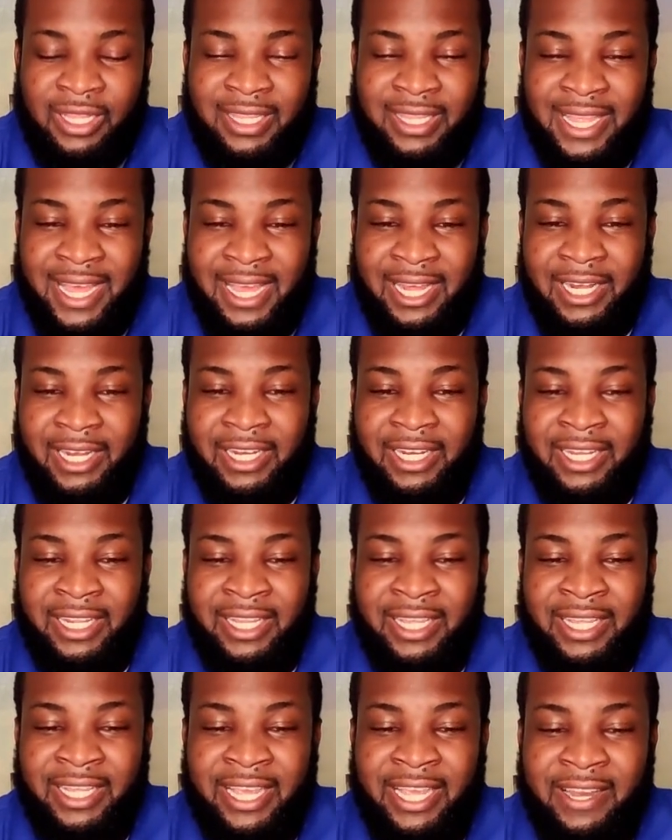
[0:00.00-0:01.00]
that
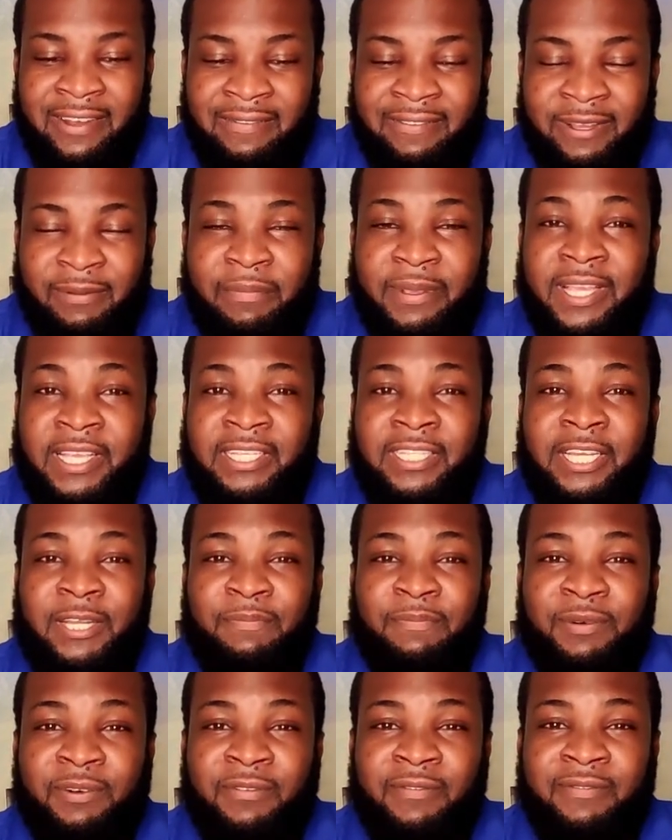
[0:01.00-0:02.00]
the
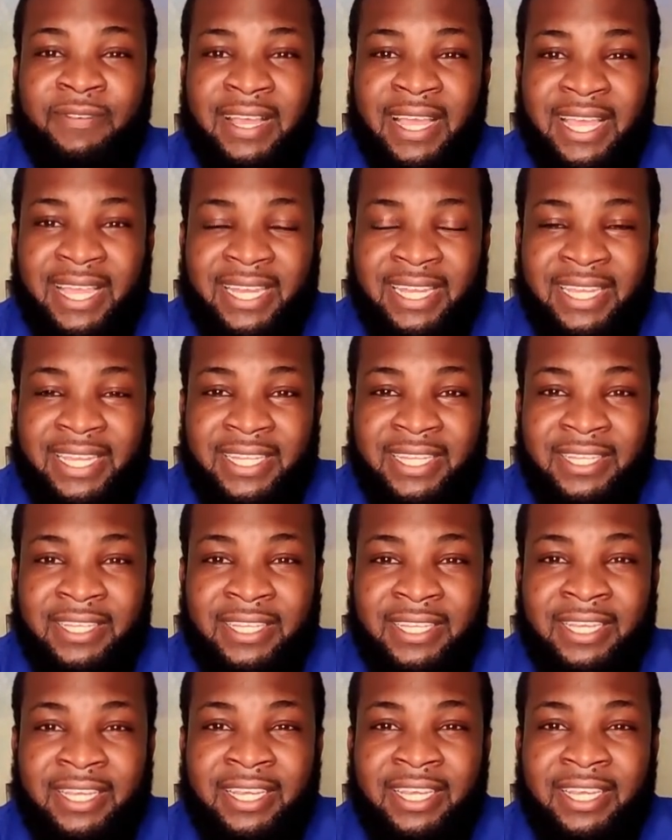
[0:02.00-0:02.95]
information provided